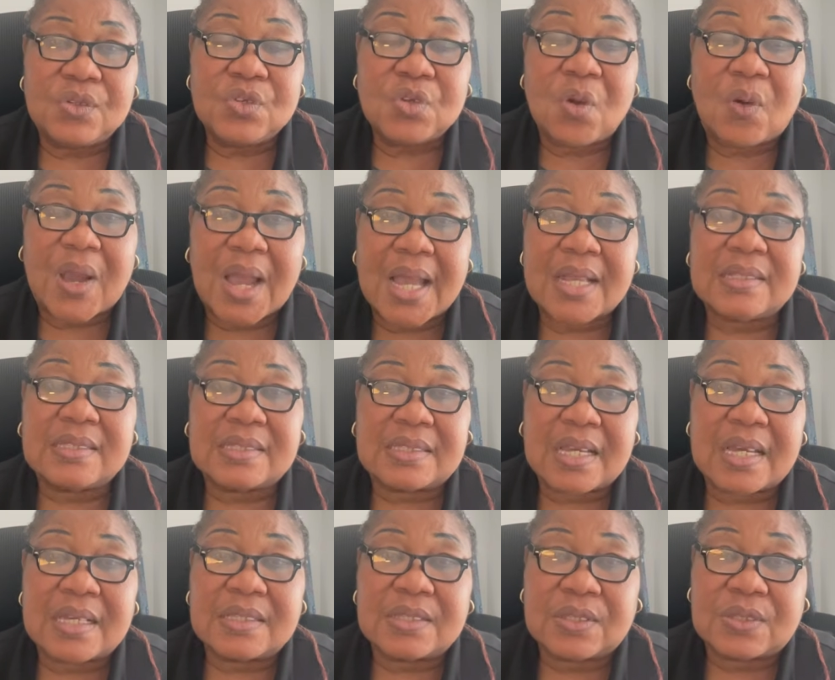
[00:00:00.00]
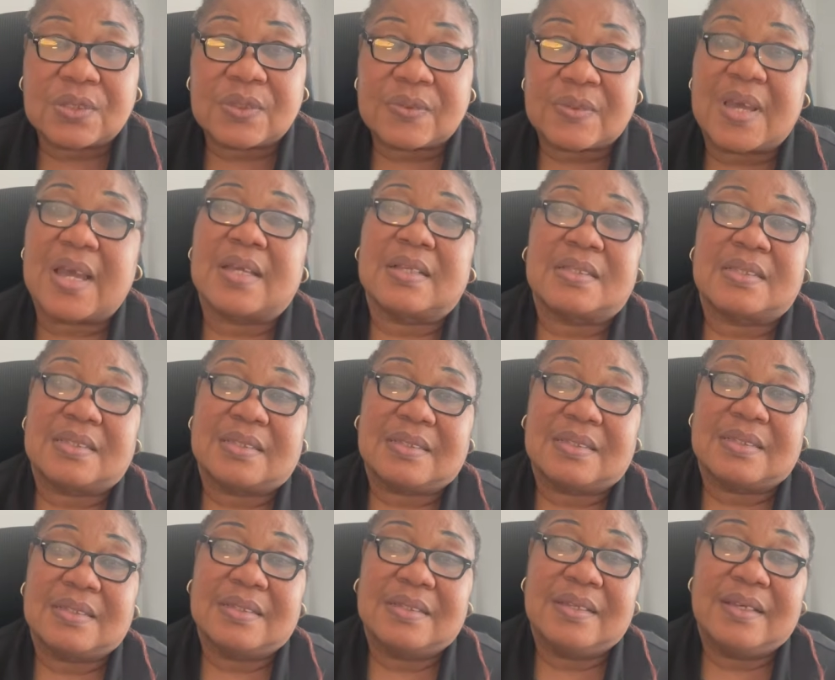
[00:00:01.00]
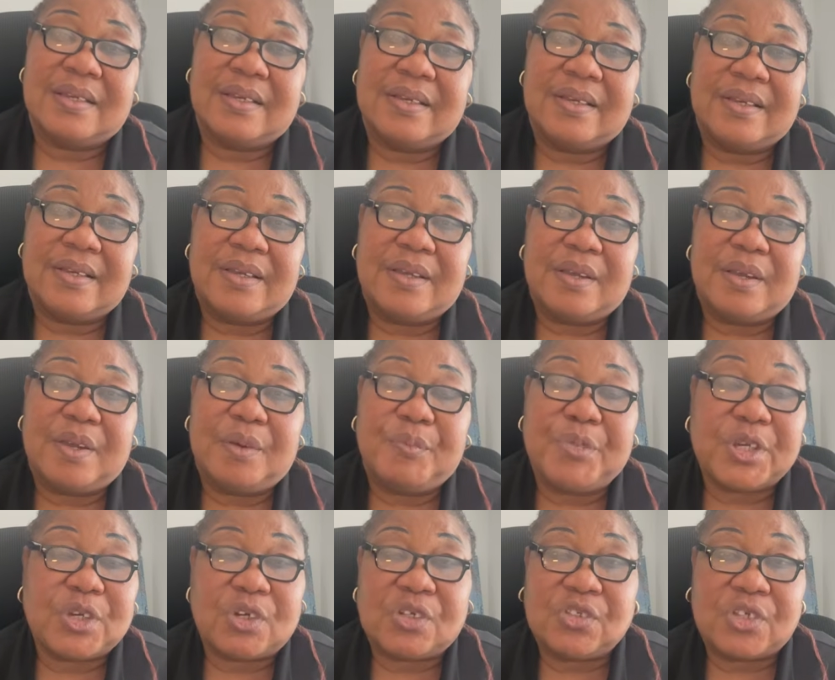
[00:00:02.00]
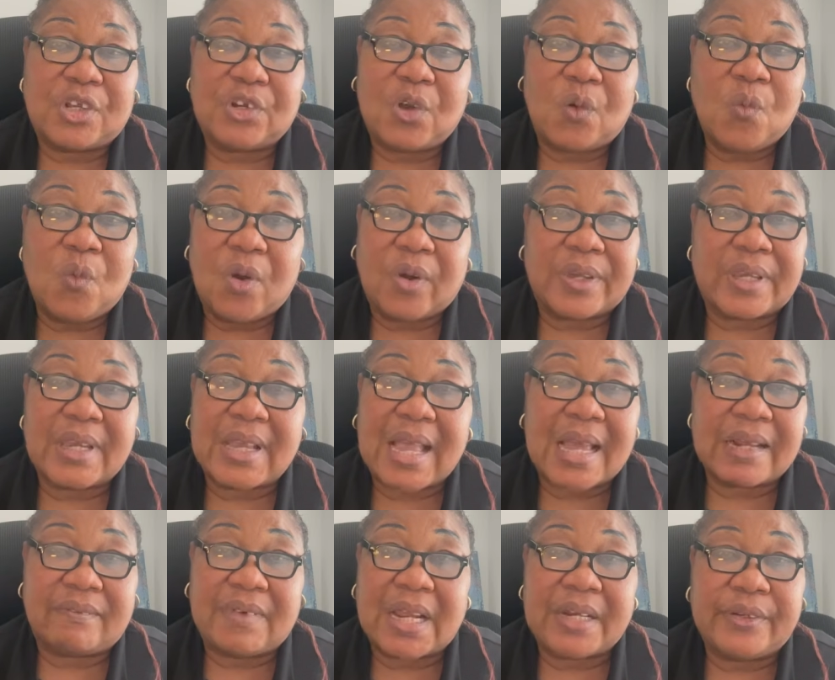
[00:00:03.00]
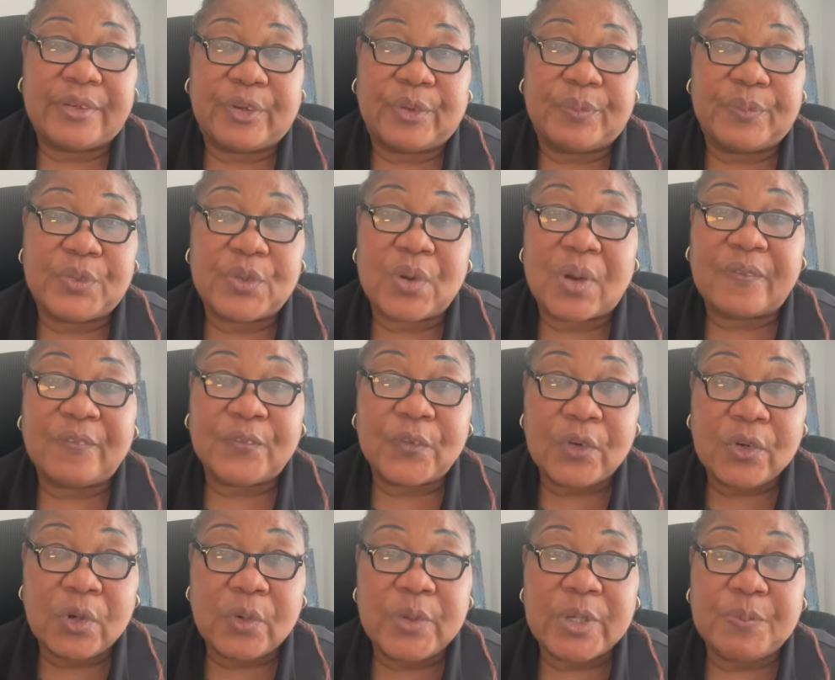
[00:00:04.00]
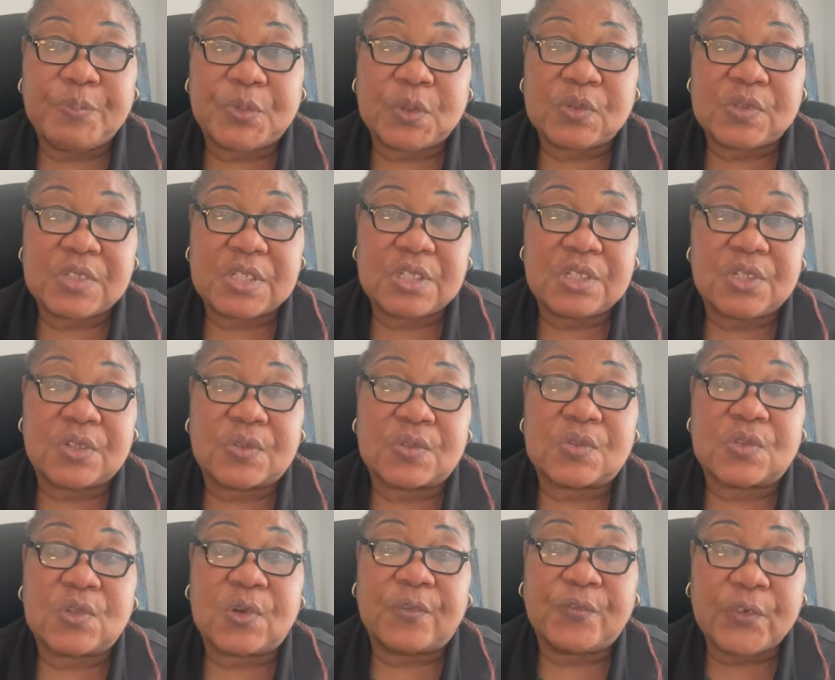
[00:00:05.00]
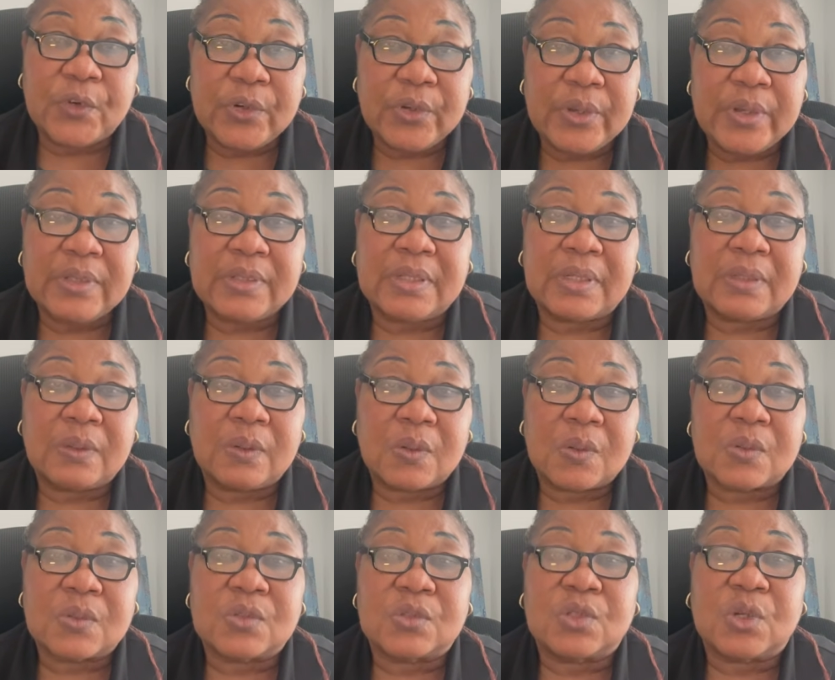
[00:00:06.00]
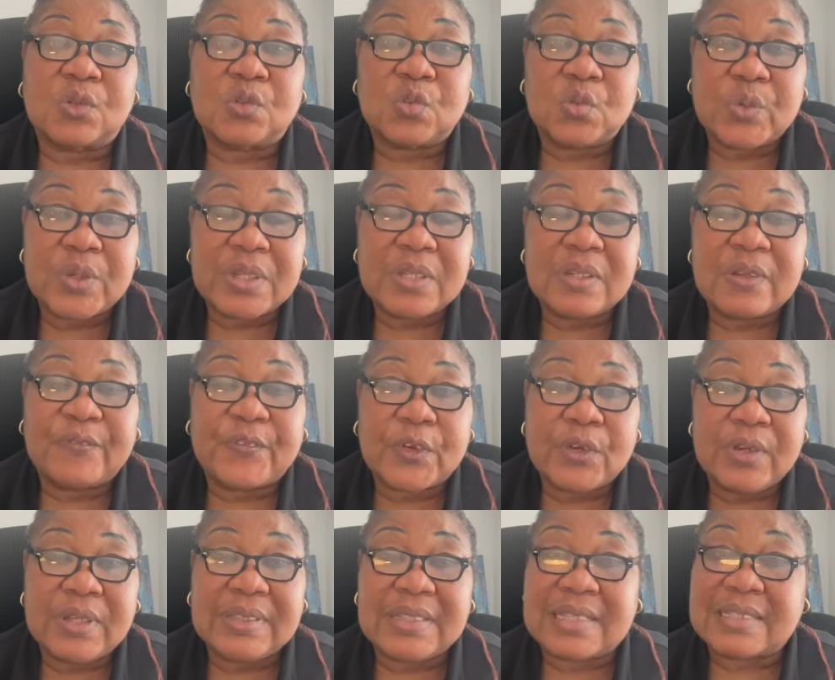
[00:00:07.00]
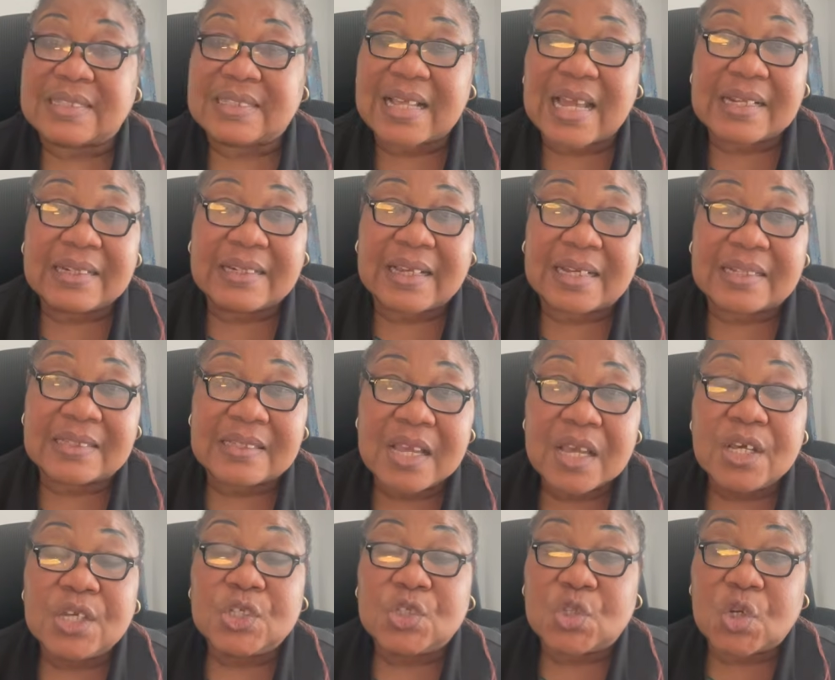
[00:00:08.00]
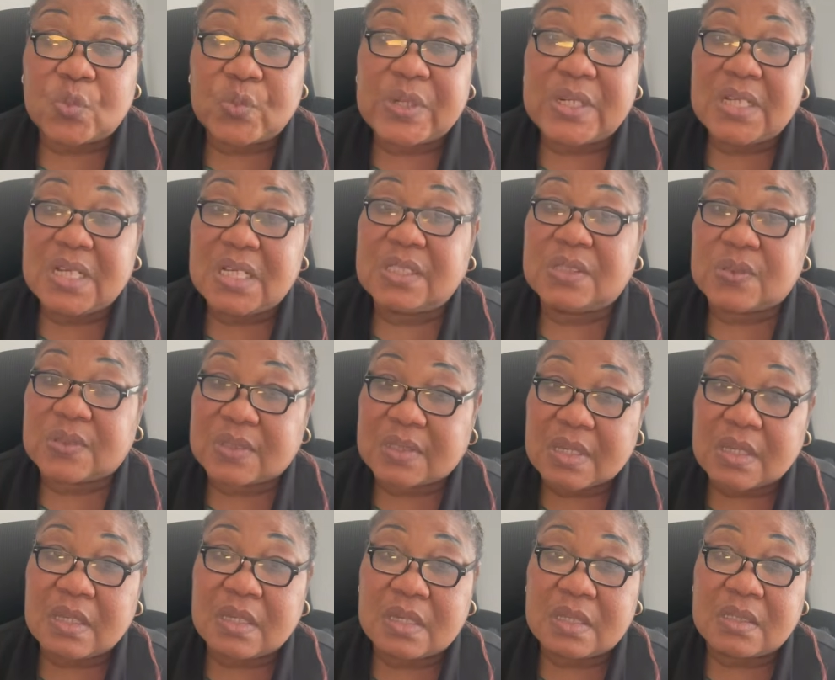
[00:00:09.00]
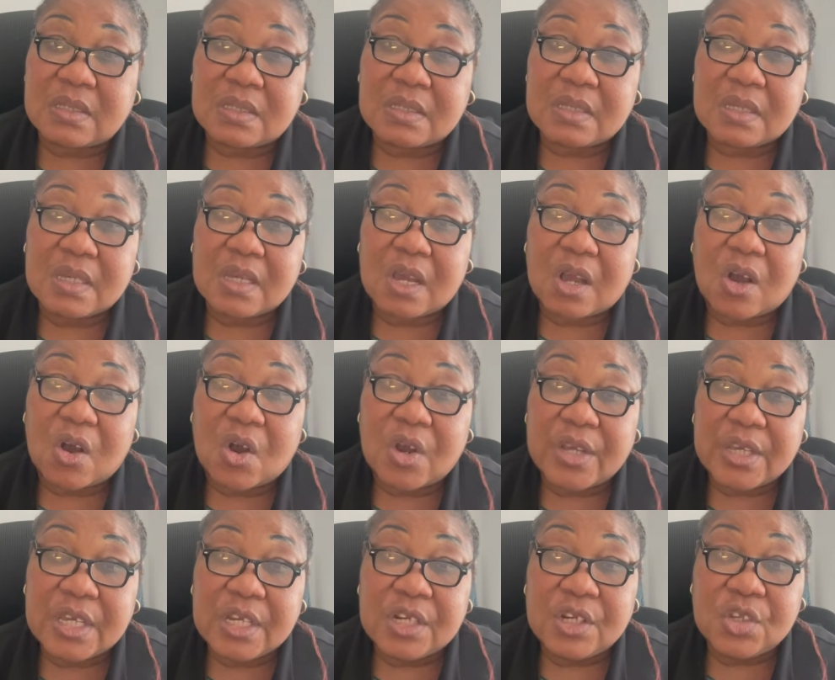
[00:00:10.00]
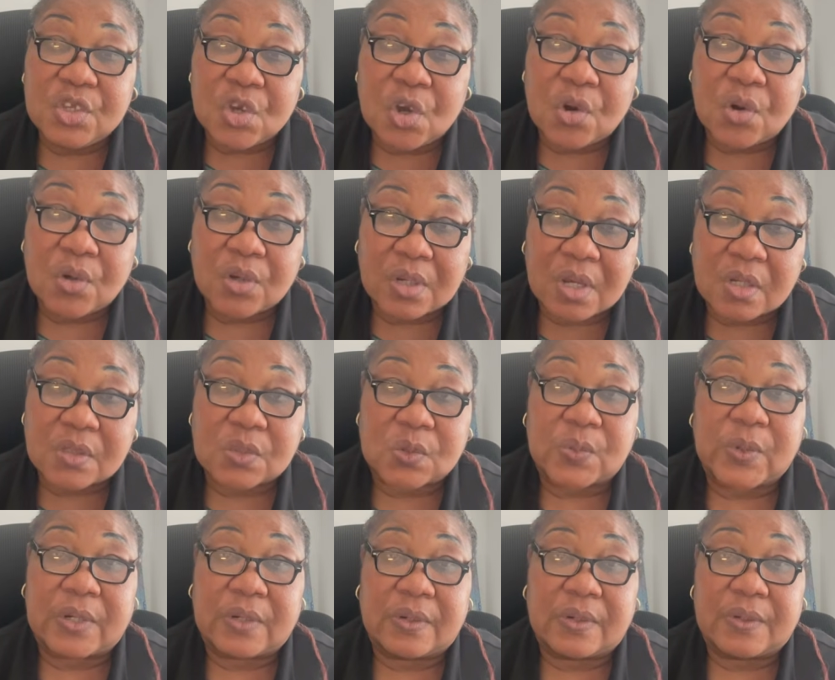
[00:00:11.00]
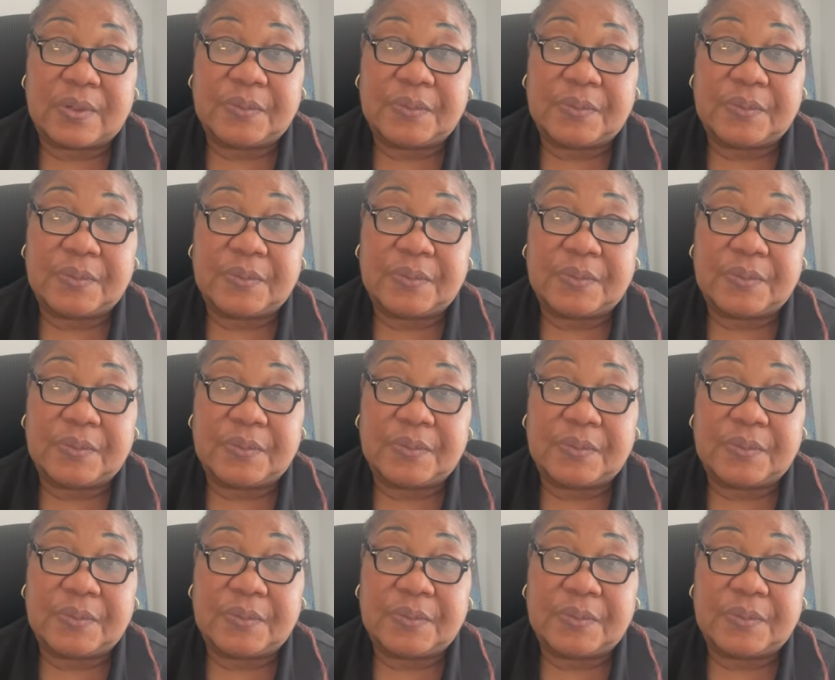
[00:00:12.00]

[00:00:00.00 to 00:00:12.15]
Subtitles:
your answers to that because you're not working at random. You're following procedures, you're following the laws, you're following the standards. So we need to see it in your coursework.